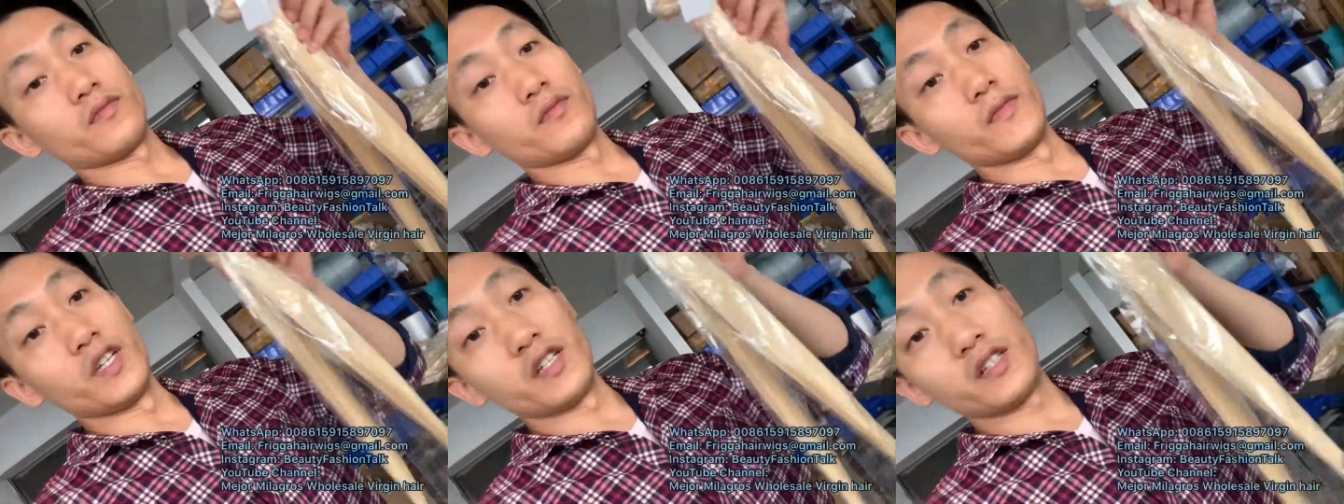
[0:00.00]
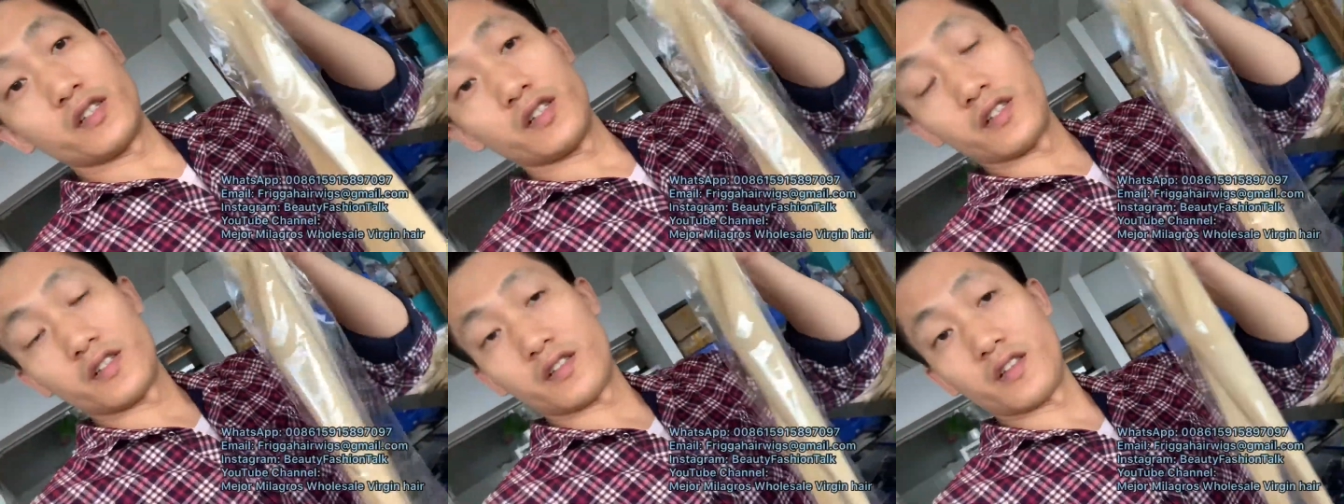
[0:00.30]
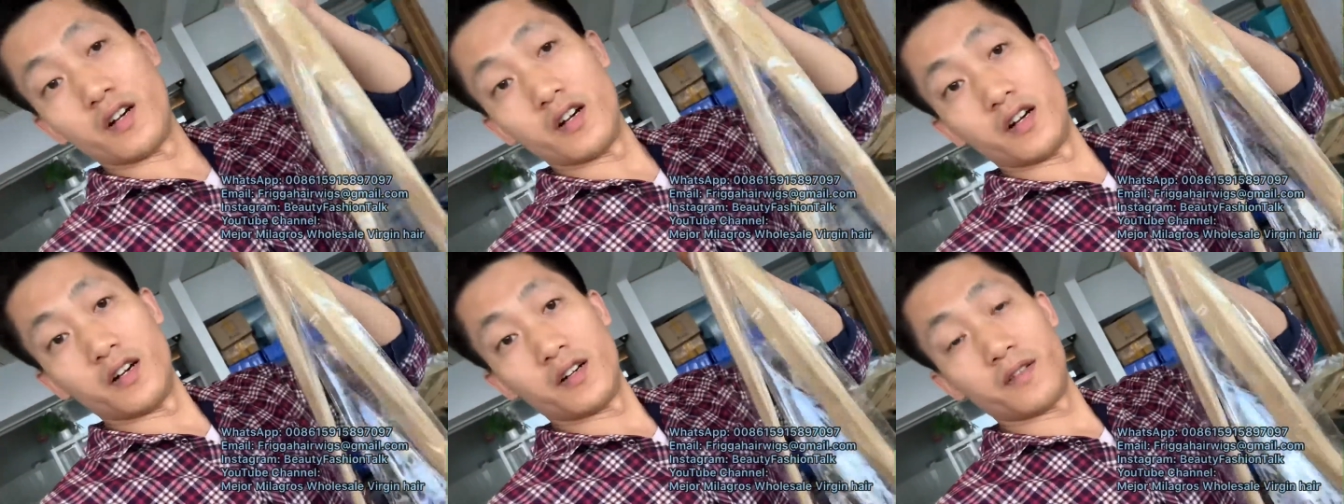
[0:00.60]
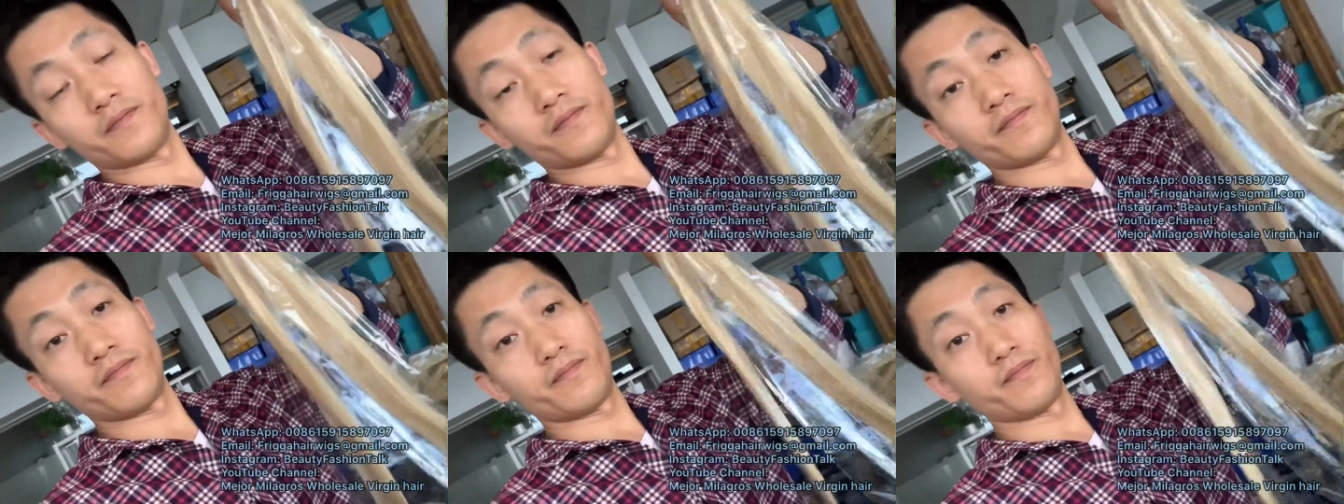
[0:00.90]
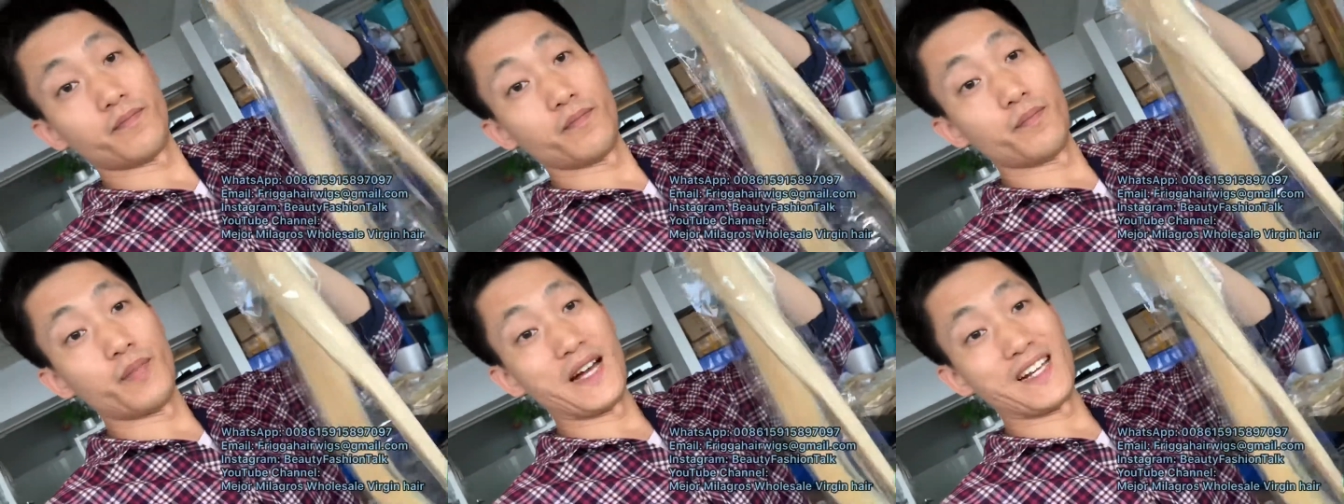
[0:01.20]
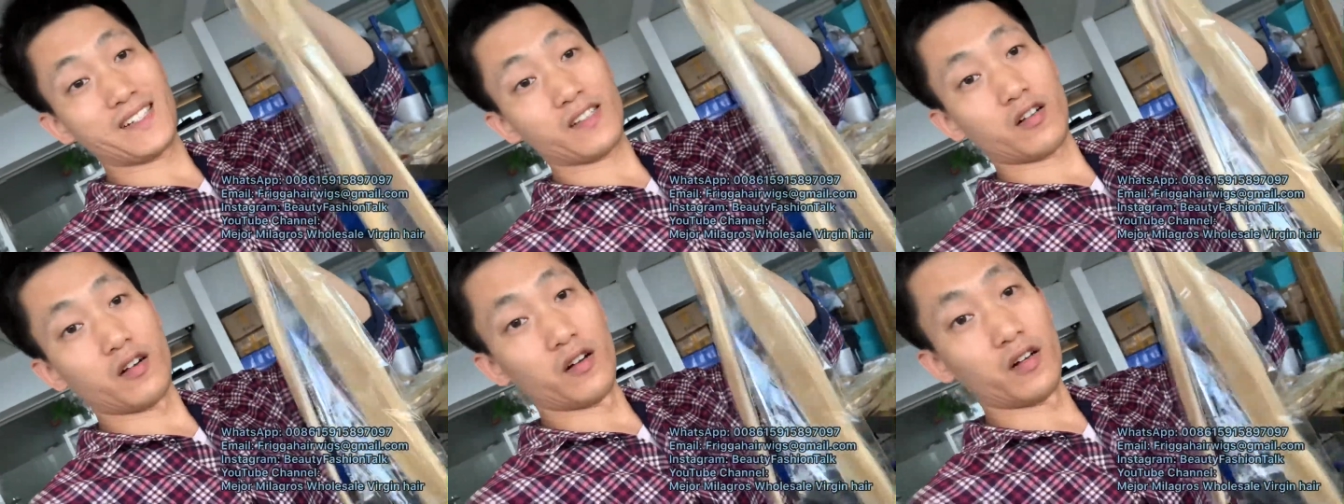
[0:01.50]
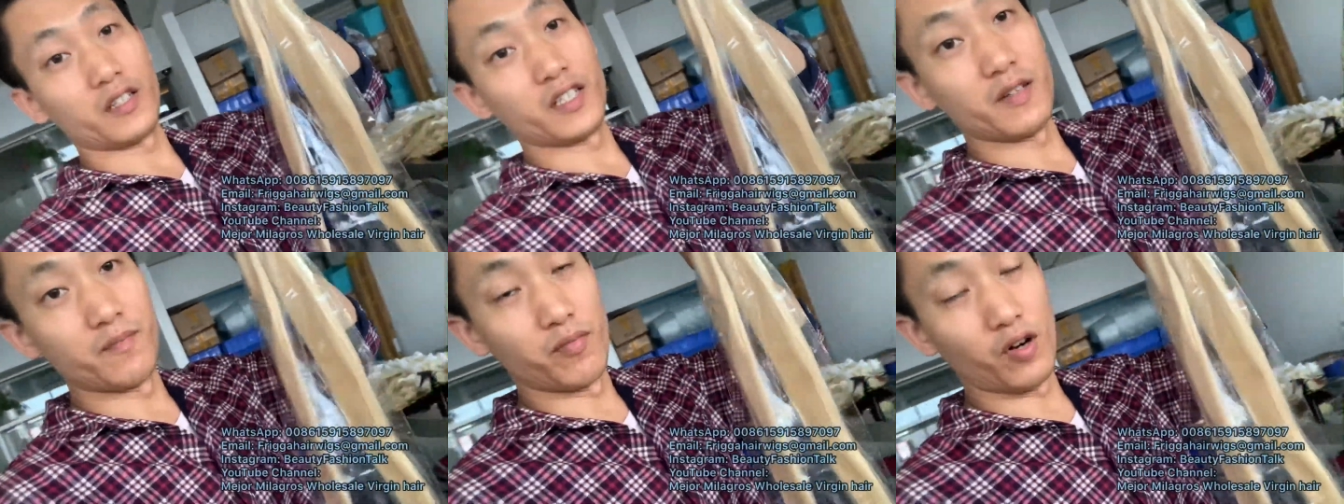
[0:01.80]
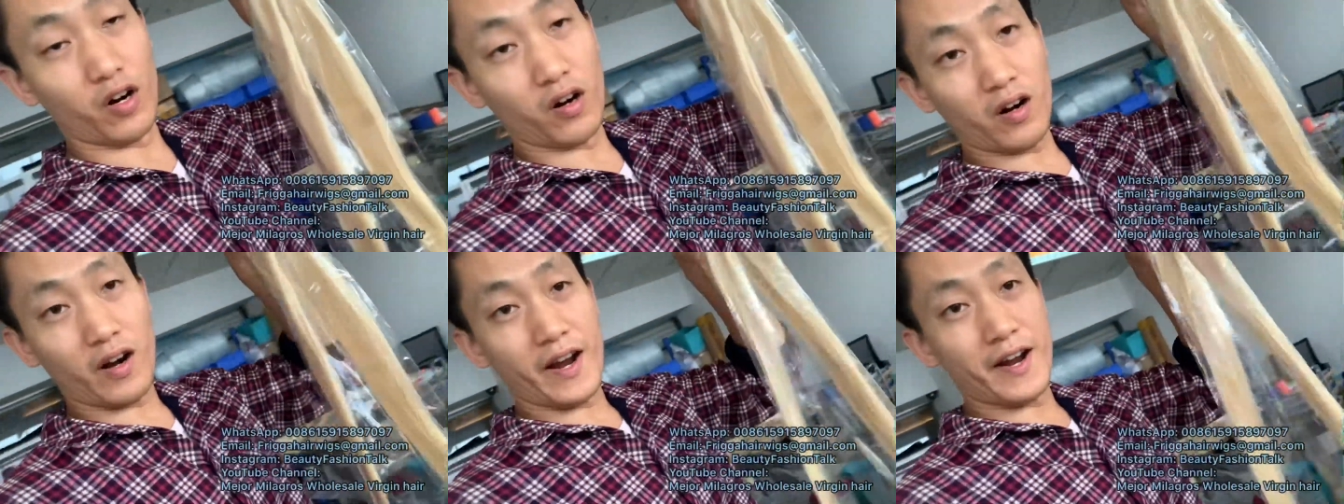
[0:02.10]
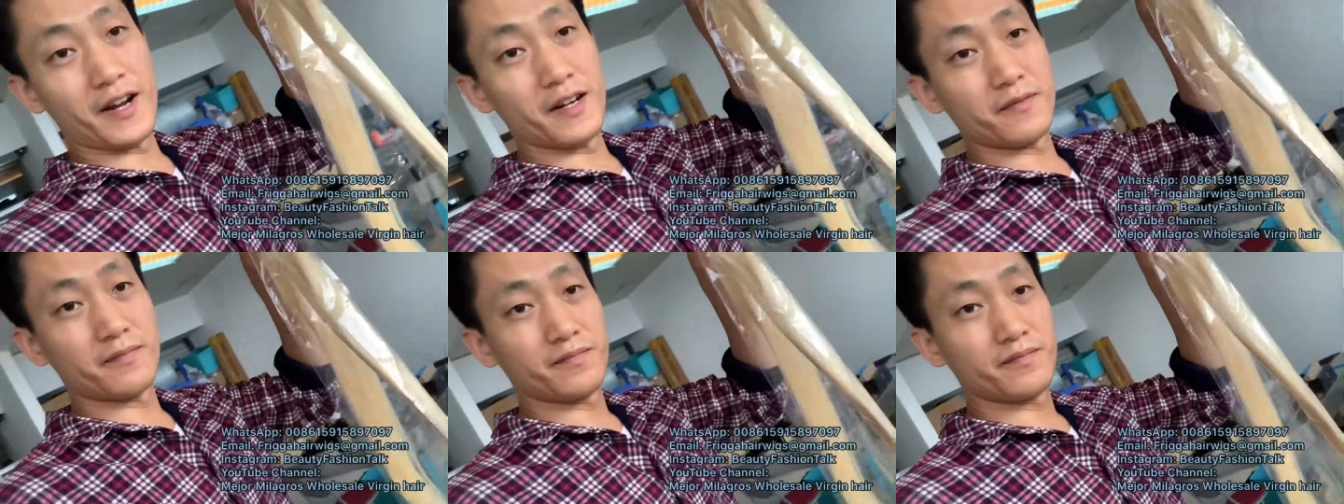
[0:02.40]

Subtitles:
This is the best quality brown hair,